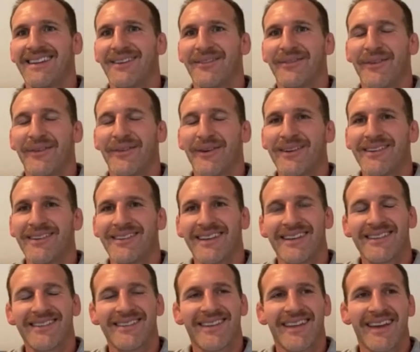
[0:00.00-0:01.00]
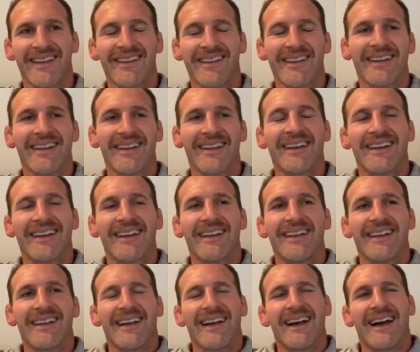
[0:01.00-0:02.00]
food is outstanding.
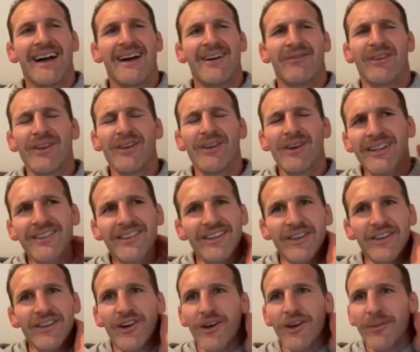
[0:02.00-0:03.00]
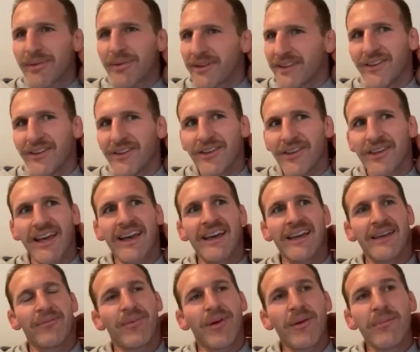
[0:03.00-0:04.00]
If you look into Europe and the
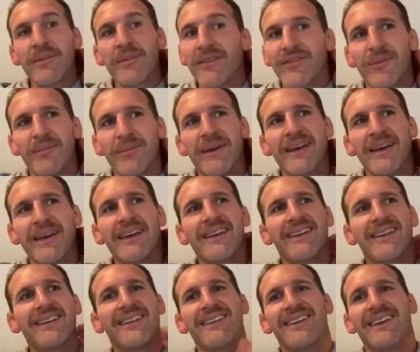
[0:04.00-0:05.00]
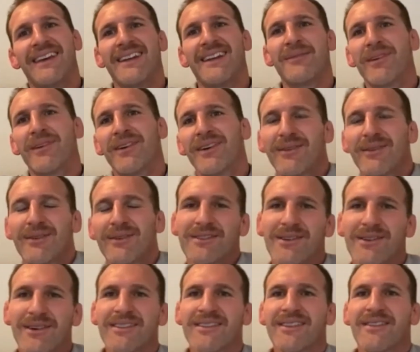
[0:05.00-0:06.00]
UK, probably for me, Edinburgh was
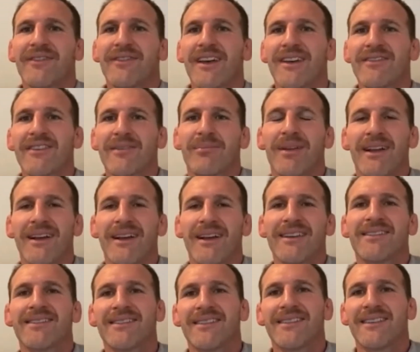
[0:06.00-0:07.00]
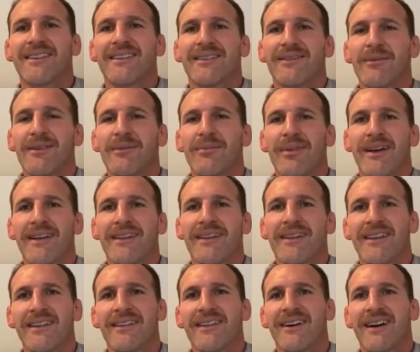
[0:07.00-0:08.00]
always a favourite place when we played
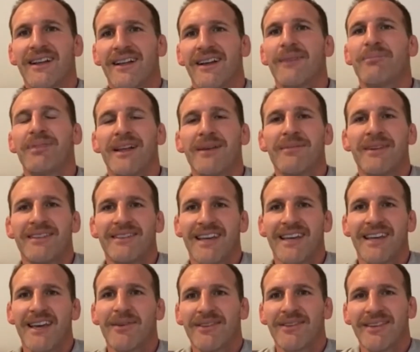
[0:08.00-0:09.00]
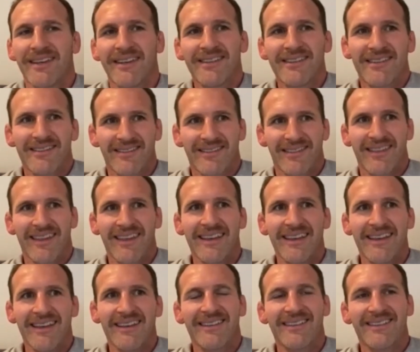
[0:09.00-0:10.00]
there. I played my debut test
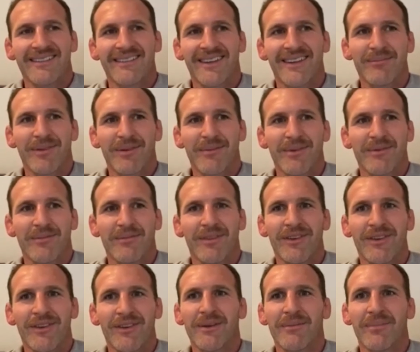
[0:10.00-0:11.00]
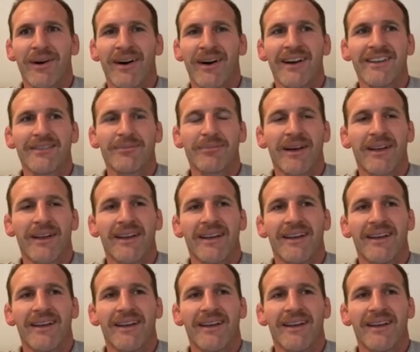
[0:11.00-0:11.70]
there, so I'm probably a little bit biased, but